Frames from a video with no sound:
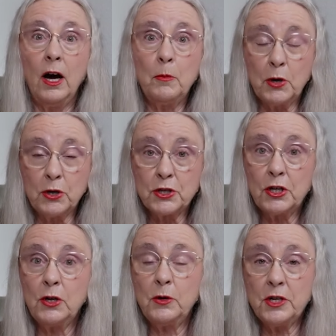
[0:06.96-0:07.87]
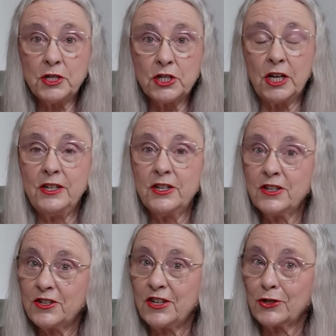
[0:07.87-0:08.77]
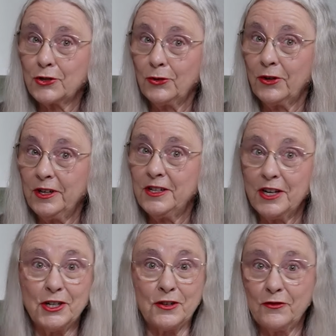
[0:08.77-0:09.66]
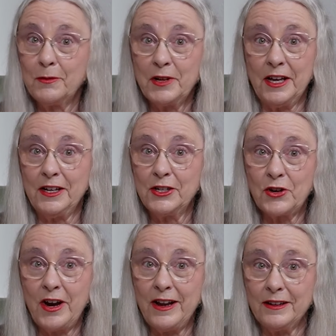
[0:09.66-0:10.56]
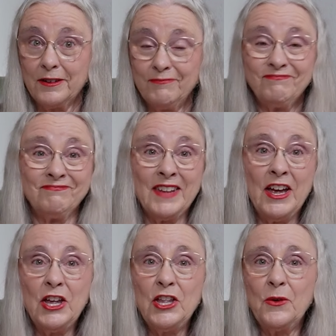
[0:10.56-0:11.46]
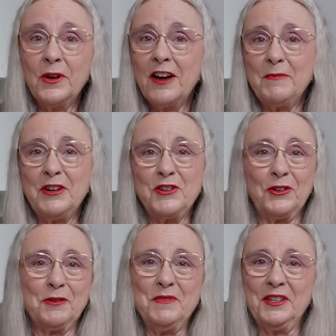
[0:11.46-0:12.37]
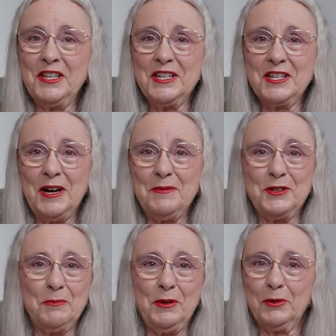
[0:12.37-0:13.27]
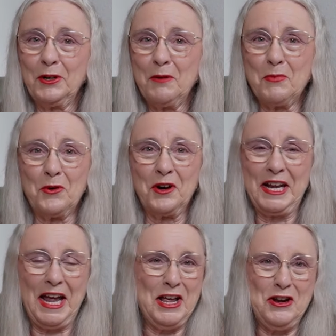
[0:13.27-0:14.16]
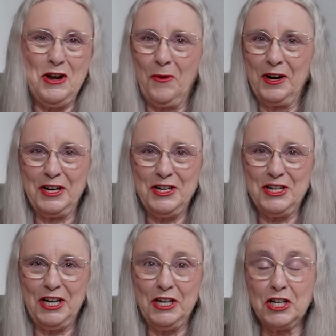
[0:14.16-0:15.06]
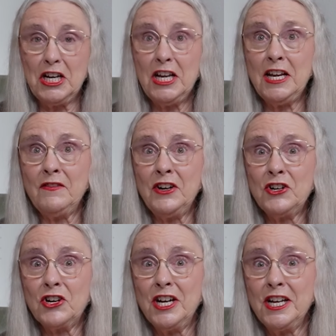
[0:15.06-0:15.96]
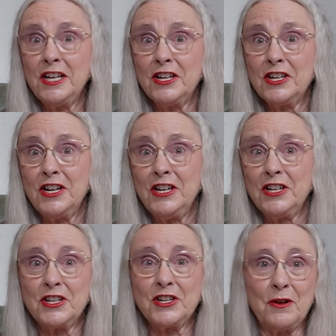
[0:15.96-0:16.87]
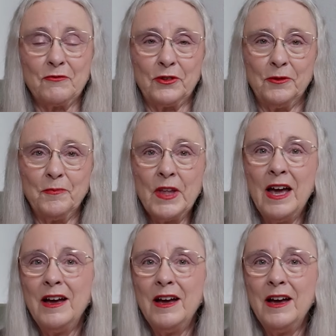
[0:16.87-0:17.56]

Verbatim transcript: a person who has changed his sexual orientation from gay to straight. You and I have been told a million times that people are born gay and no one can change. Even trying to change is harmful.